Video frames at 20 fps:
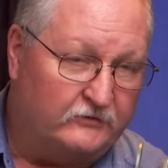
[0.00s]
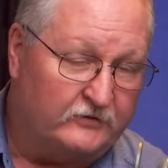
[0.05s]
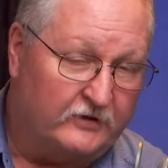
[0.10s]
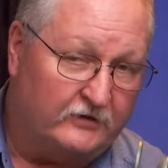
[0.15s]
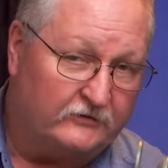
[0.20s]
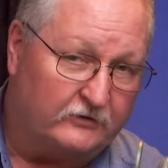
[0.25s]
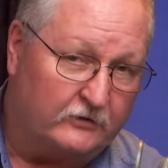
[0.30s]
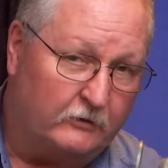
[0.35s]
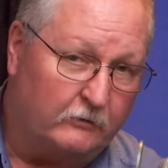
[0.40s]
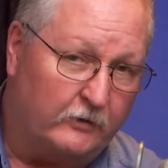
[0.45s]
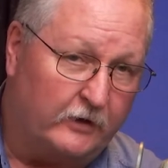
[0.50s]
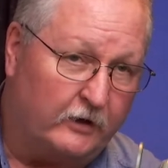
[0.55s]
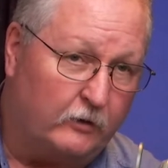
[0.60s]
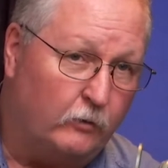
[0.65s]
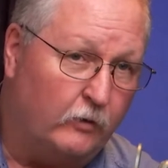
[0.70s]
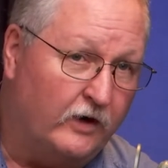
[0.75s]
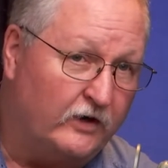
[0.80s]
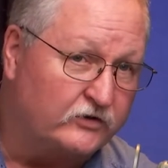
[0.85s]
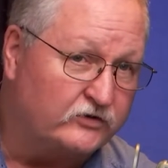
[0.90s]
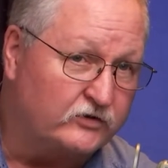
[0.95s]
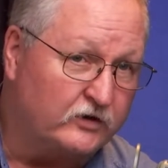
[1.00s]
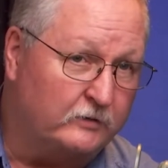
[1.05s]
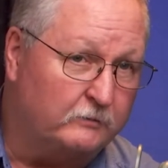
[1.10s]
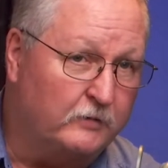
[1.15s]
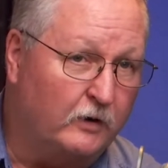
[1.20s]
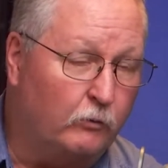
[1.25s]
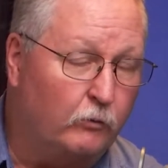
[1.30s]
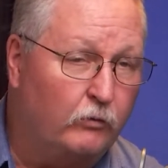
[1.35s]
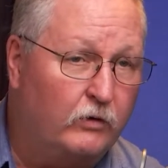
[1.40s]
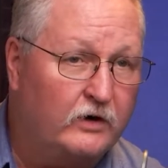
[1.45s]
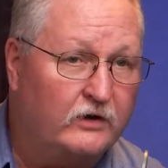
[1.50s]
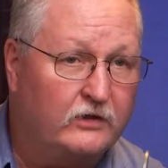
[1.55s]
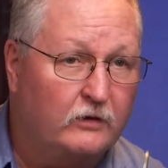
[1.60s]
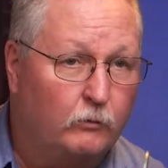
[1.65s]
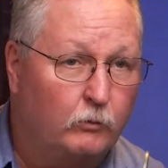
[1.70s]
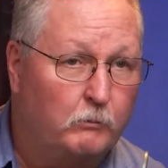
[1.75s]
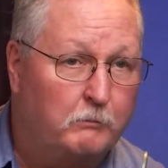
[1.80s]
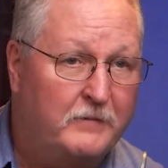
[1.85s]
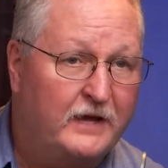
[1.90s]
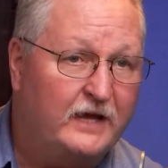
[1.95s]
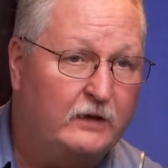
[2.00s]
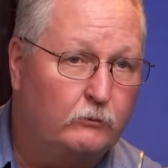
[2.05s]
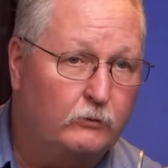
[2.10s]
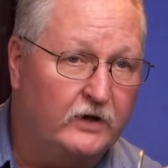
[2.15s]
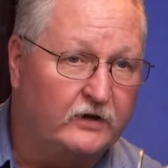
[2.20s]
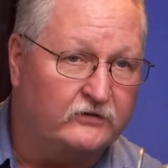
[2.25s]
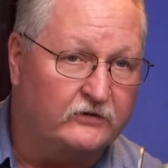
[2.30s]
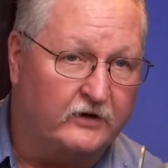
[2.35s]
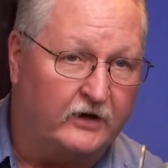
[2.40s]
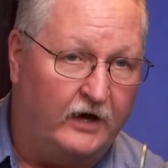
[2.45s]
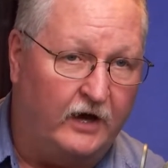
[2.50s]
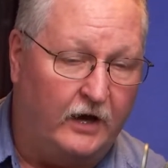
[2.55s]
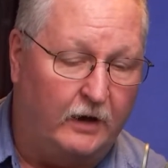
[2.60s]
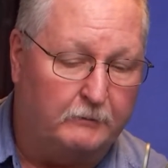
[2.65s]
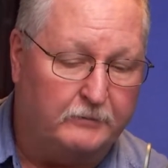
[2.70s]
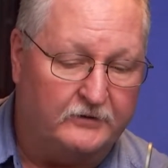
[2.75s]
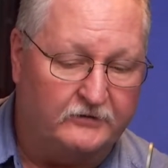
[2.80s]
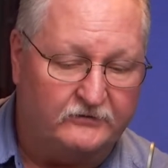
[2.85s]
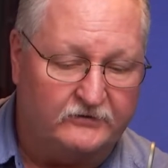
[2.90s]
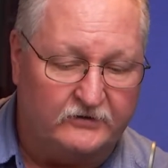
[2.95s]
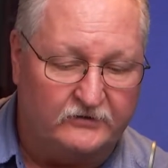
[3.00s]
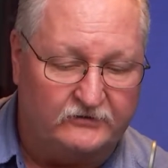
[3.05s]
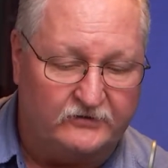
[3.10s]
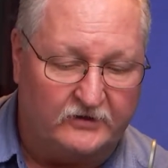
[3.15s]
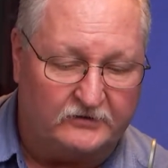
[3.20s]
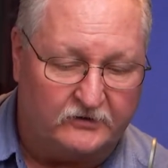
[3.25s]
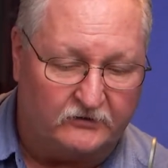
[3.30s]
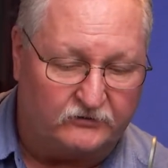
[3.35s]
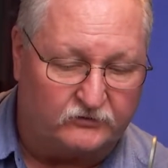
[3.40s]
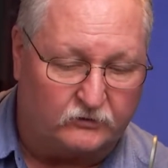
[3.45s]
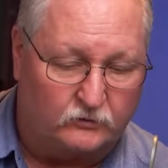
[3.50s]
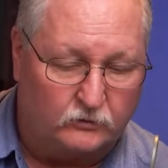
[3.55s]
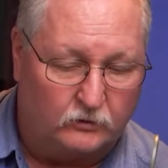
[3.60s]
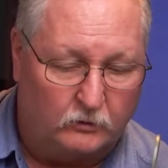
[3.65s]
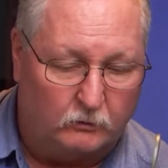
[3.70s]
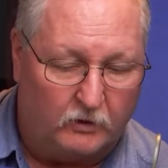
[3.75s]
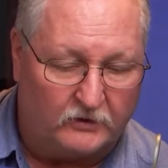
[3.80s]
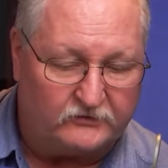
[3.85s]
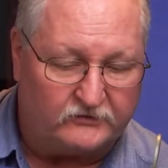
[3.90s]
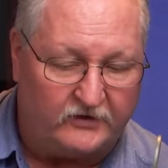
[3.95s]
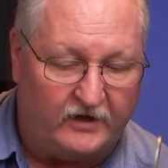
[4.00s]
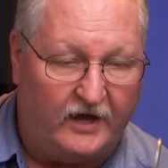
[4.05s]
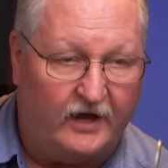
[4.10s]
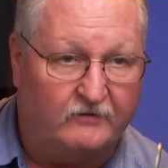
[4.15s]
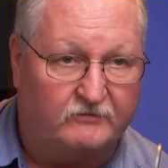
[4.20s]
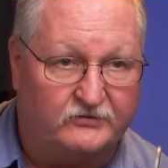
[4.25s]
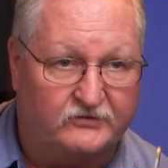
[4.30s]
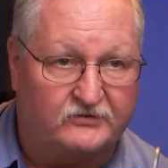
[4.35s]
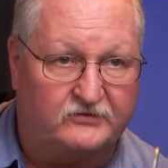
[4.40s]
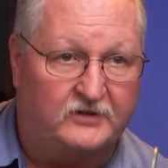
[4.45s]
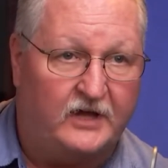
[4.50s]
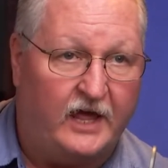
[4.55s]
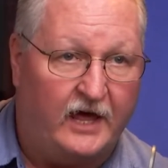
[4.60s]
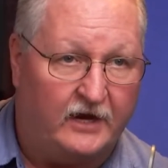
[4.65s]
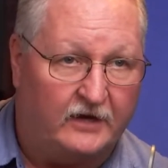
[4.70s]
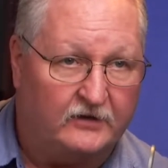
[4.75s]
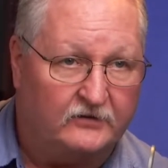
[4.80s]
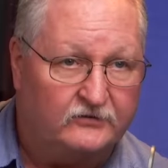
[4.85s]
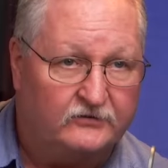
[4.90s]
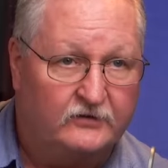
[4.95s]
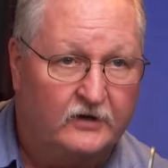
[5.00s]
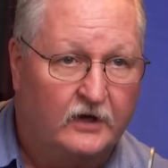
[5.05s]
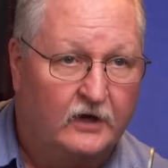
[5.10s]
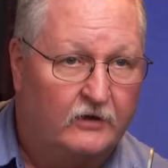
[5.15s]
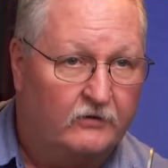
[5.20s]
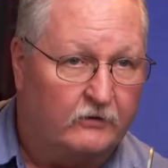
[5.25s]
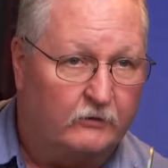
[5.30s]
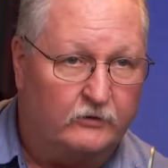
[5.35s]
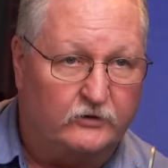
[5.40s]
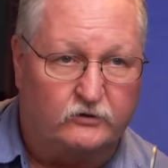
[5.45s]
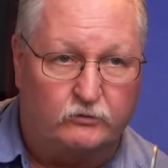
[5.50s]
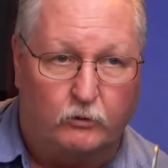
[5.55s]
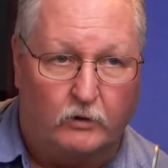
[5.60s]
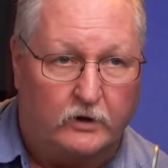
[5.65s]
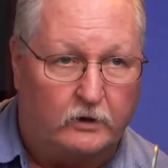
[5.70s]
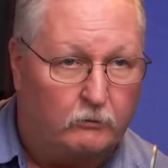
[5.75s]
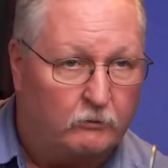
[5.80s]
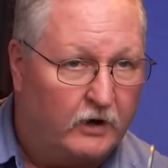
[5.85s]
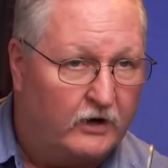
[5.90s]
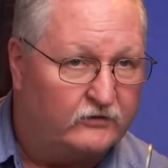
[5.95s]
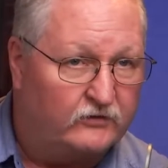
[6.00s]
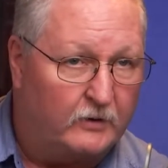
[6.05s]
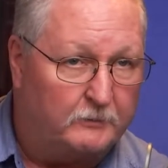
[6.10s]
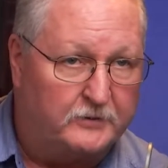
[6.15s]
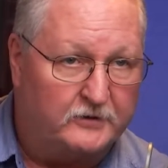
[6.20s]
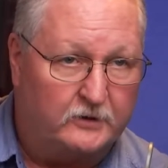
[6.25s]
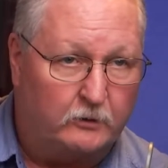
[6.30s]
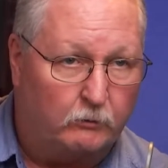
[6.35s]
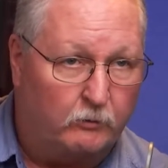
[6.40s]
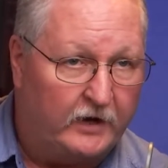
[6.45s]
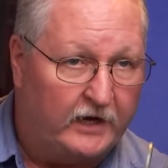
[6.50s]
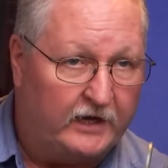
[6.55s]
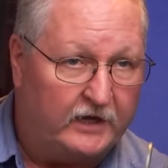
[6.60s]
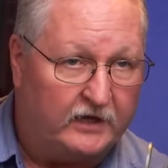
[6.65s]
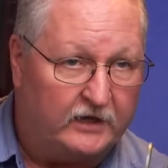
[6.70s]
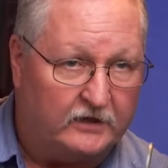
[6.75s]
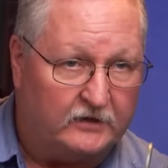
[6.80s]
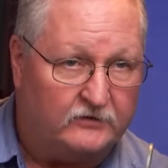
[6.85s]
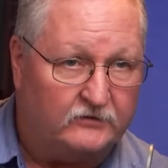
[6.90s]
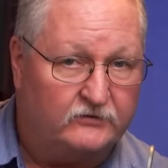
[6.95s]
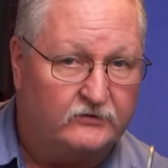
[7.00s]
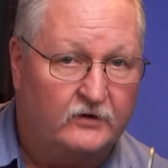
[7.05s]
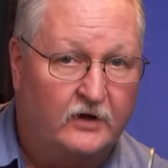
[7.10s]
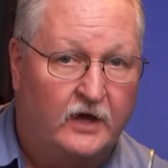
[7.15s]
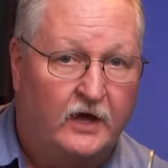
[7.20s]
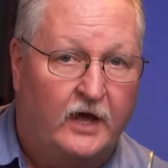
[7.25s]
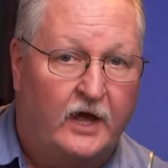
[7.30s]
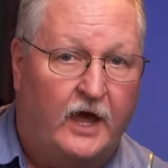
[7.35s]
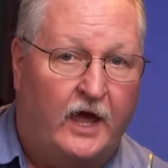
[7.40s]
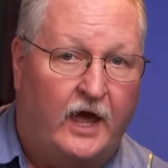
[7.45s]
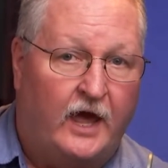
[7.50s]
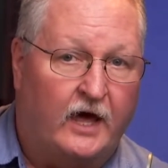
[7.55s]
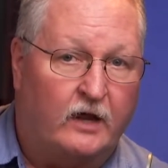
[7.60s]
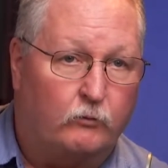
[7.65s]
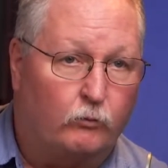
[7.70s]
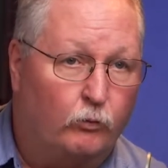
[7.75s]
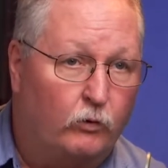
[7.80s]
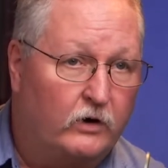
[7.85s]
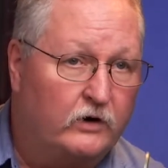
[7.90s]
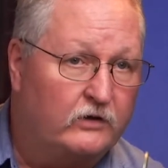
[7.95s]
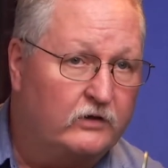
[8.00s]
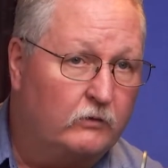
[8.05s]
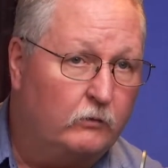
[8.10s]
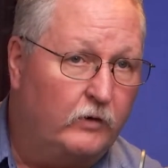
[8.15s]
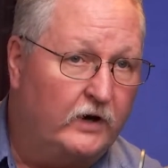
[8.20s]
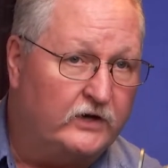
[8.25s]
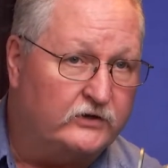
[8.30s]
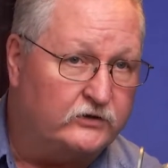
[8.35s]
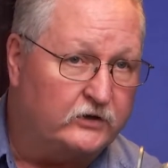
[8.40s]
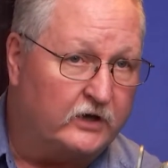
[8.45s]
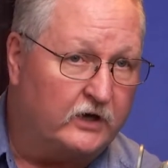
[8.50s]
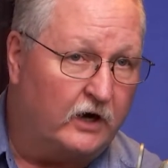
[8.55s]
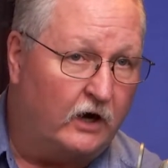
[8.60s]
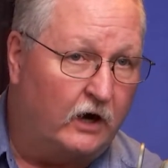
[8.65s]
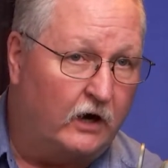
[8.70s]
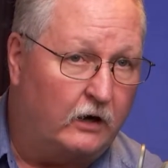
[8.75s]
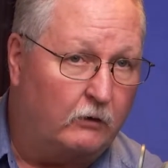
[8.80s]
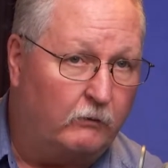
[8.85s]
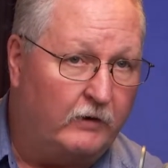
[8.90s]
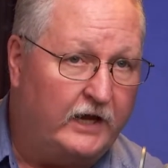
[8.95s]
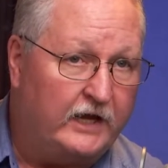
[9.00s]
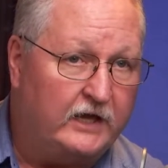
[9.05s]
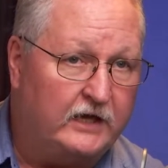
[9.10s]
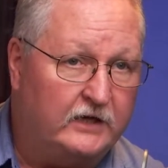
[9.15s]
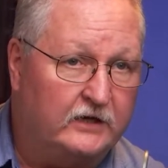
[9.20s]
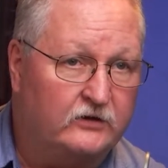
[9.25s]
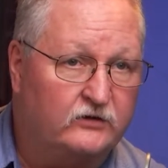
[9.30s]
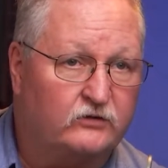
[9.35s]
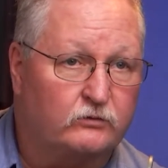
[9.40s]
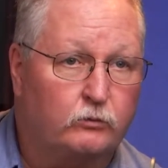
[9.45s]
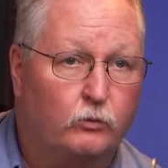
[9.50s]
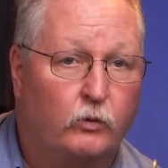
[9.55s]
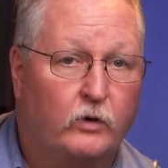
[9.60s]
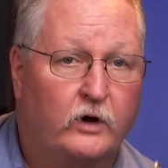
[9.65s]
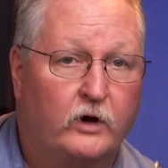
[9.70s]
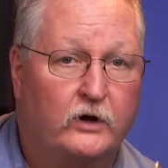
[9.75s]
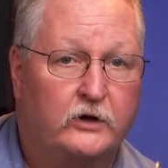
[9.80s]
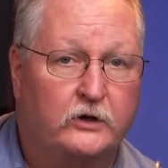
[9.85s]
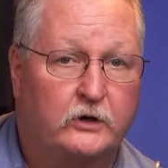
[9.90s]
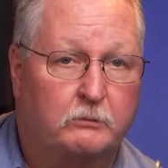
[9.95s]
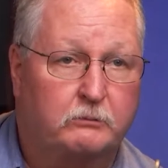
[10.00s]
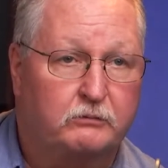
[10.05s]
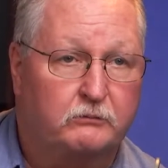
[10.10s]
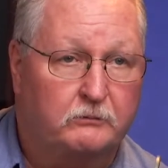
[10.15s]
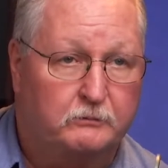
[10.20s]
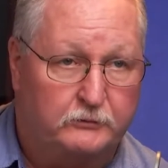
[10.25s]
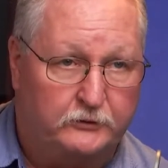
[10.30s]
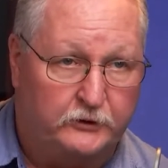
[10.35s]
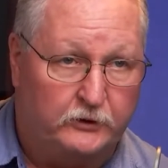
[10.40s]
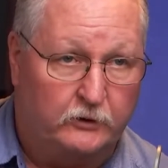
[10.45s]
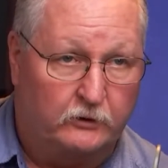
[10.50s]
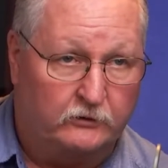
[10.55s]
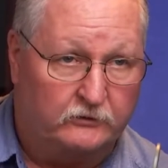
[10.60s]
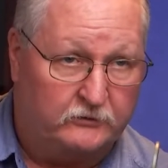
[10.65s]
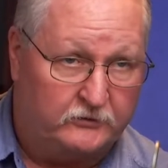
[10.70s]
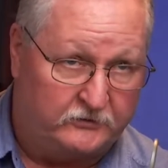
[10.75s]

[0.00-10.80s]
That's a great question. But one of the main ways it happens is that the school wants to have status. They always want to rise up in the rankings. And one of the ways you get a higher ranking is where your